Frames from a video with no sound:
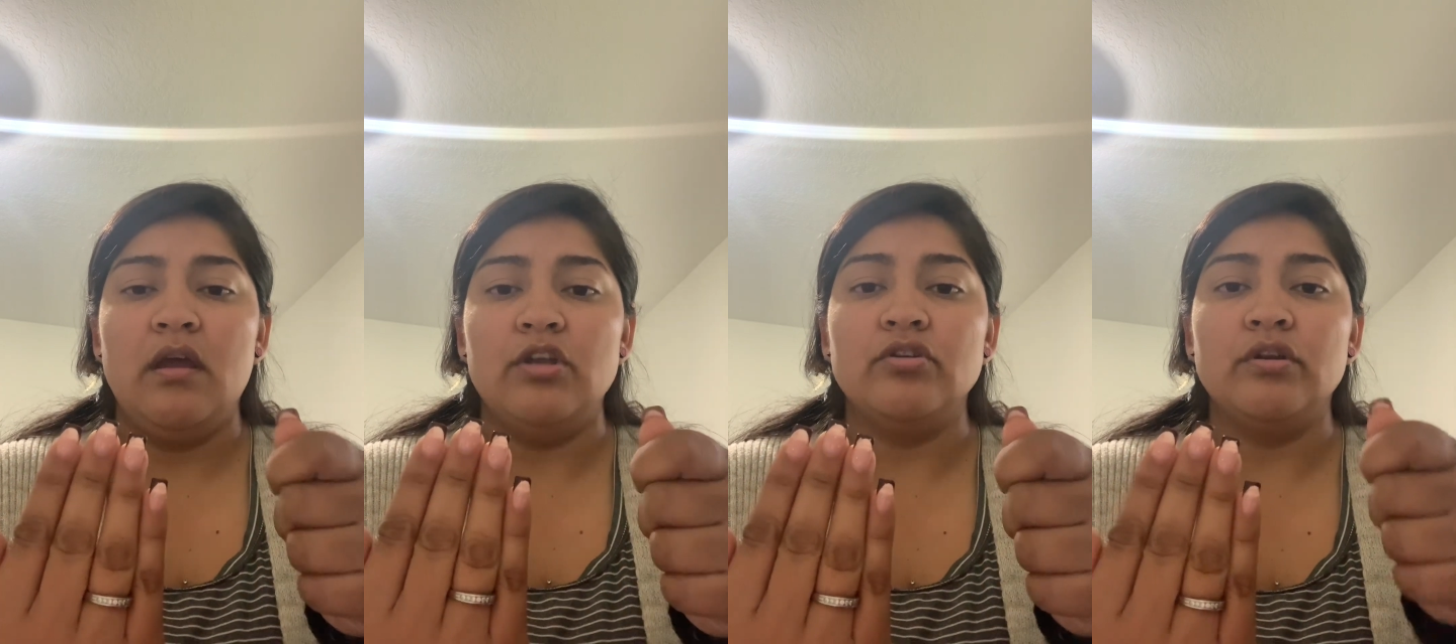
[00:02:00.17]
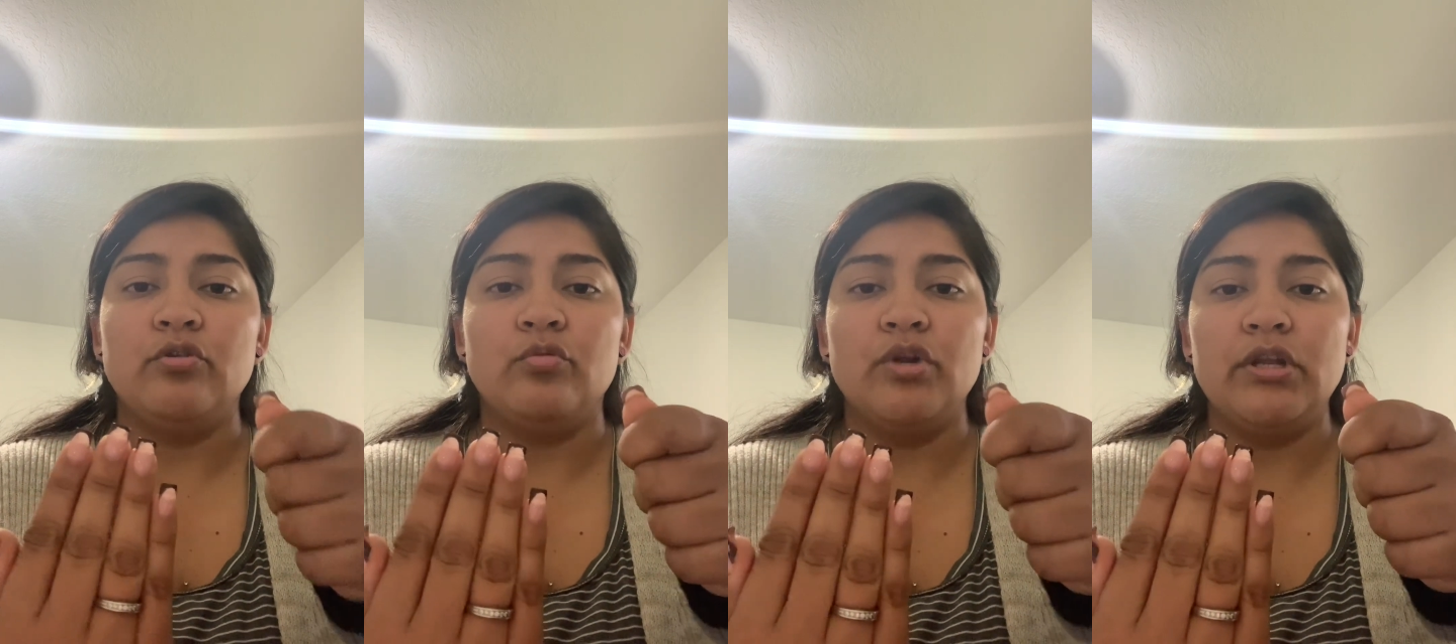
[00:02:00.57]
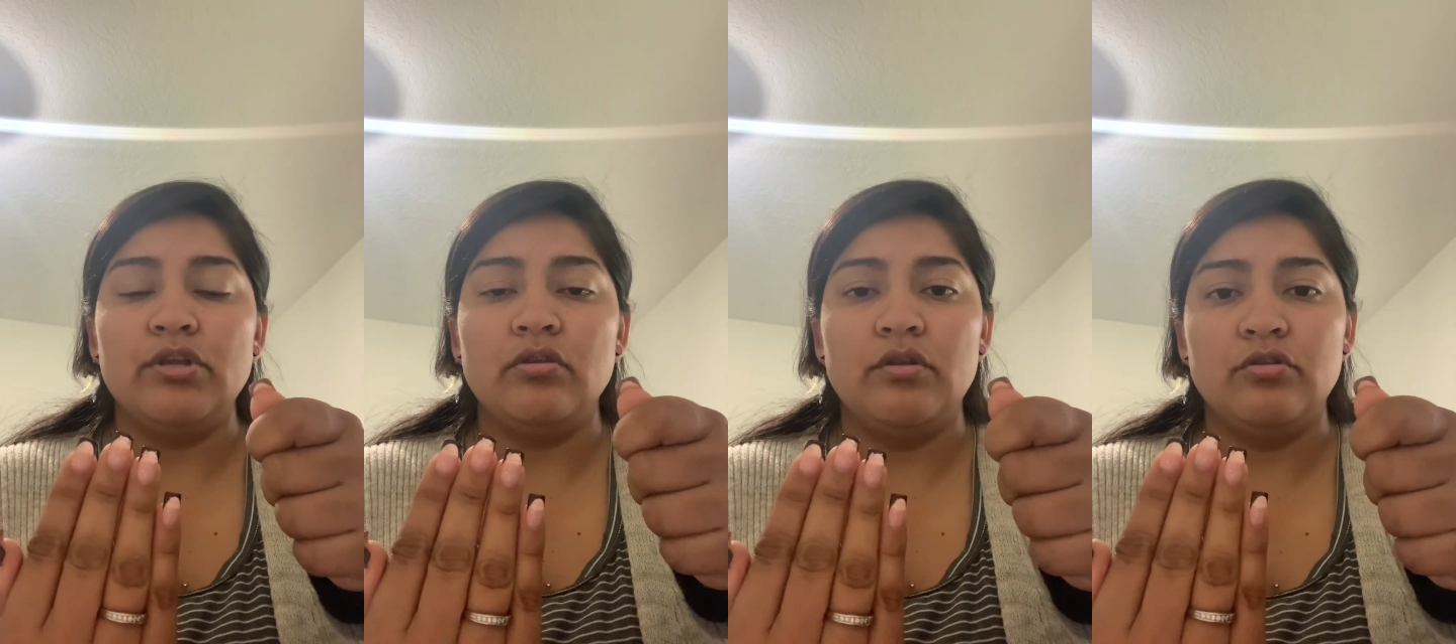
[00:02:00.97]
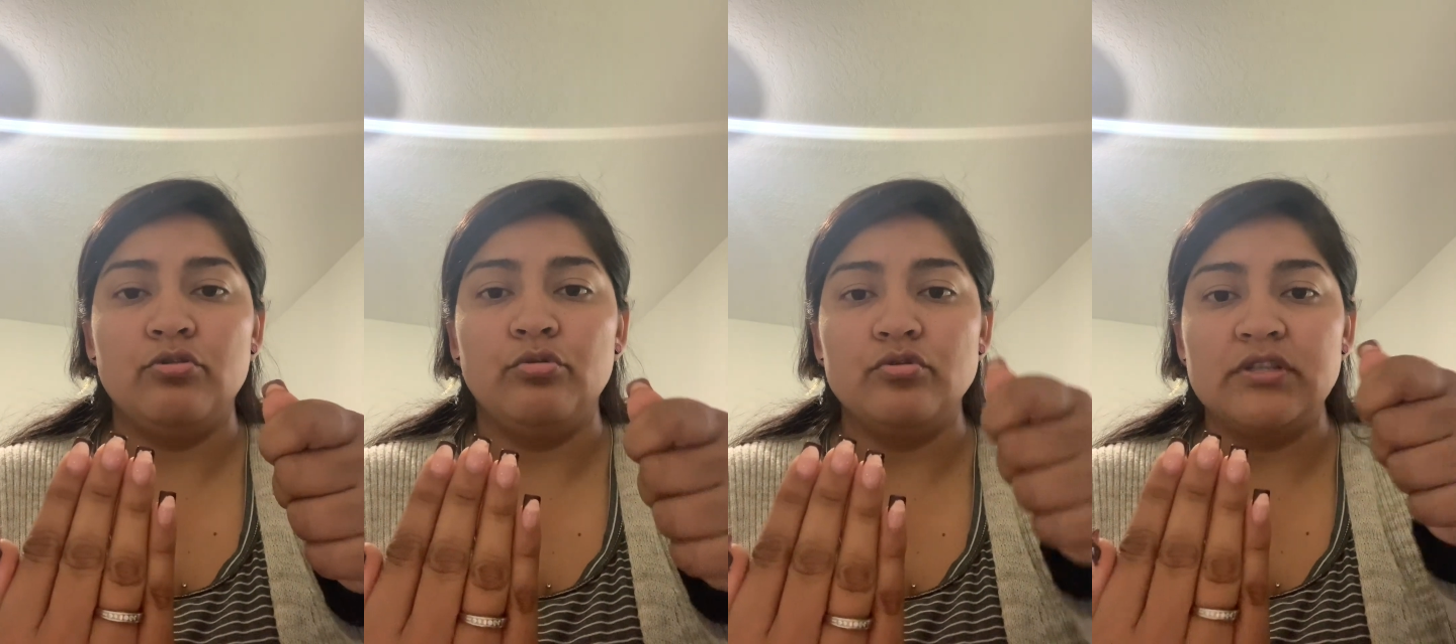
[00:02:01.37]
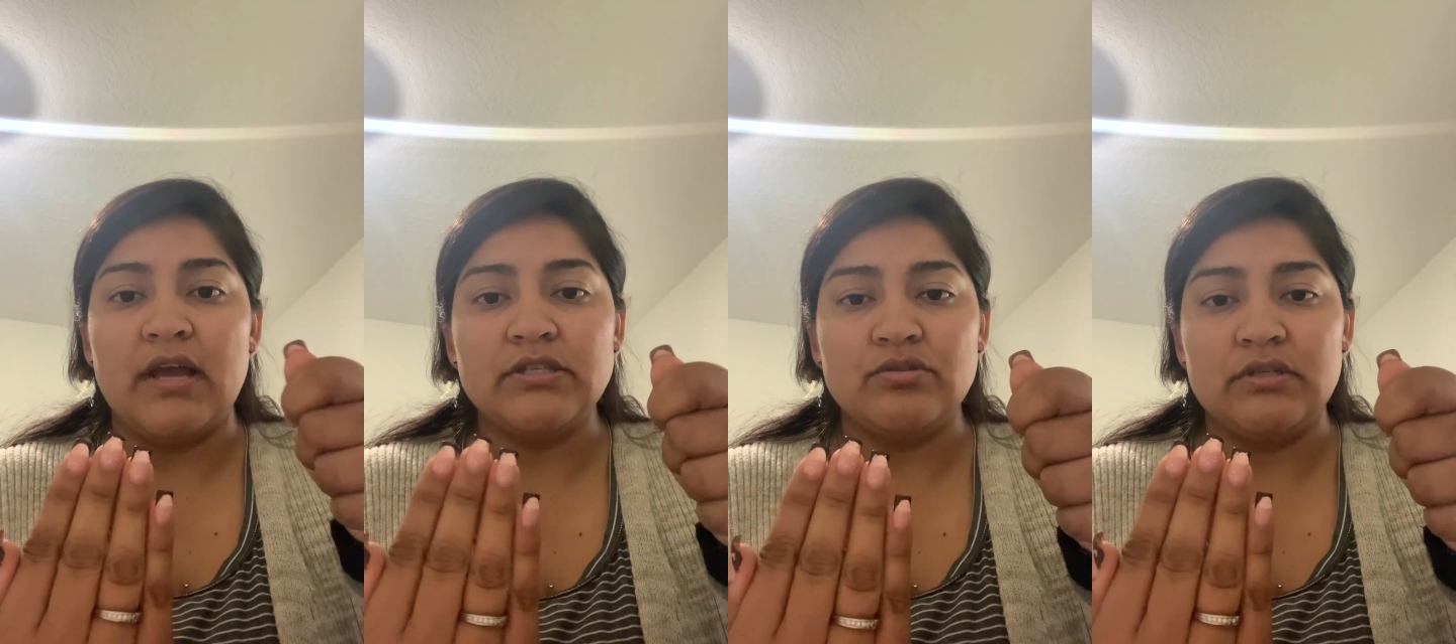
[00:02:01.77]
and you're going to run it through those
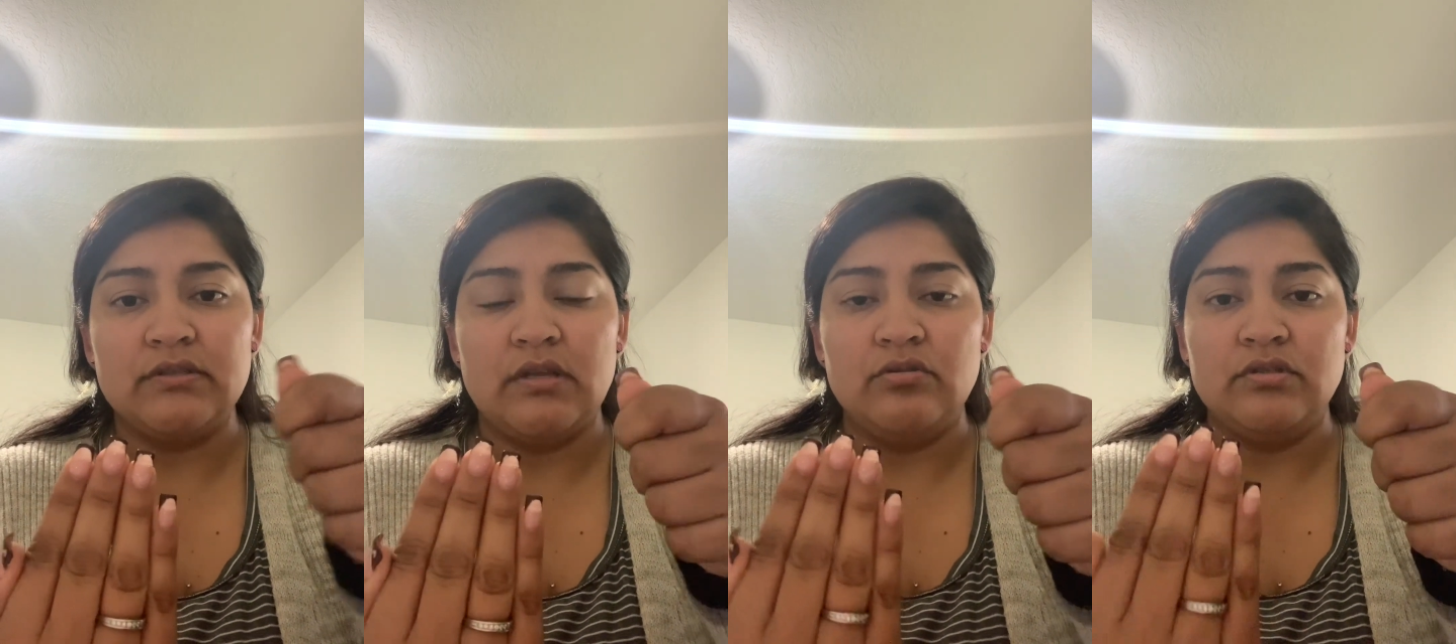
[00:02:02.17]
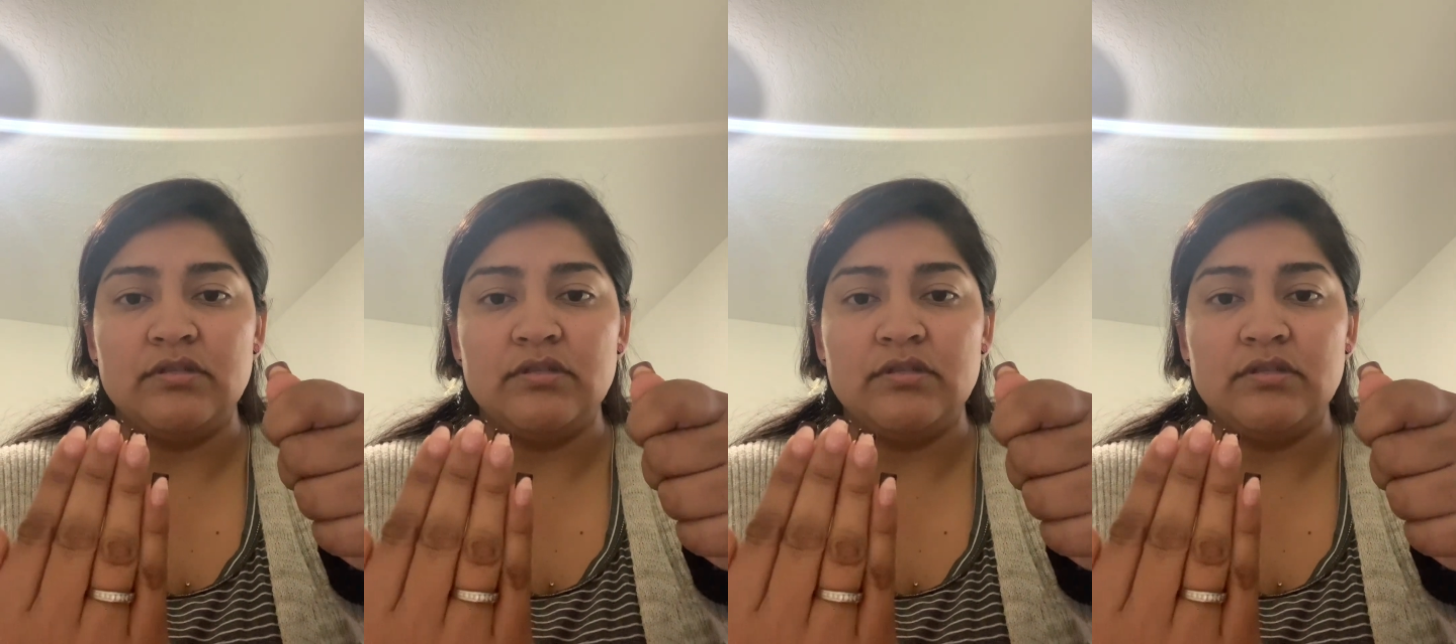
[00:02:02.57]
last streaks that you just